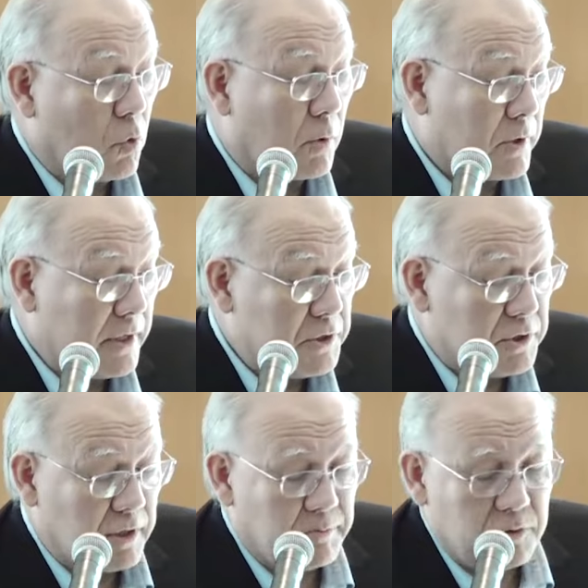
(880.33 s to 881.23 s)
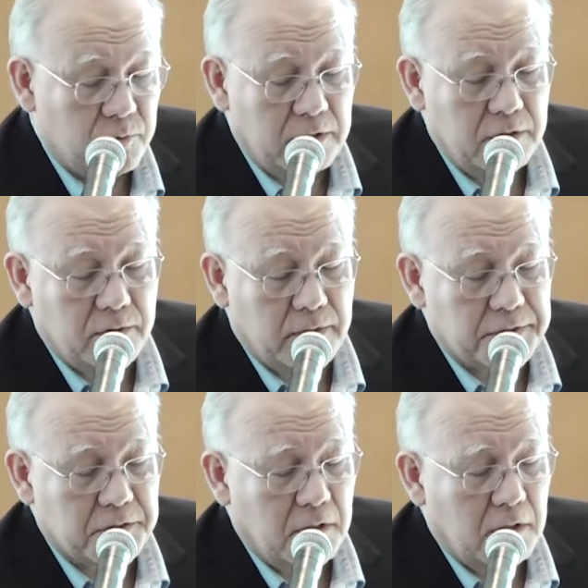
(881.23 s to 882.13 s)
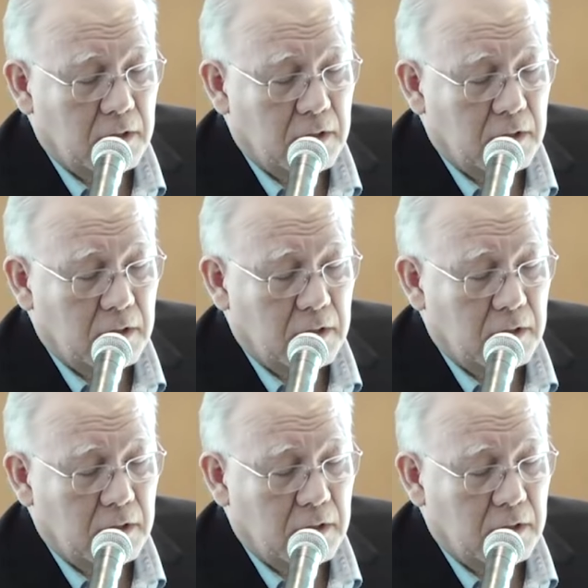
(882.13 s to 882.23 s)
warm relationship between the U.S.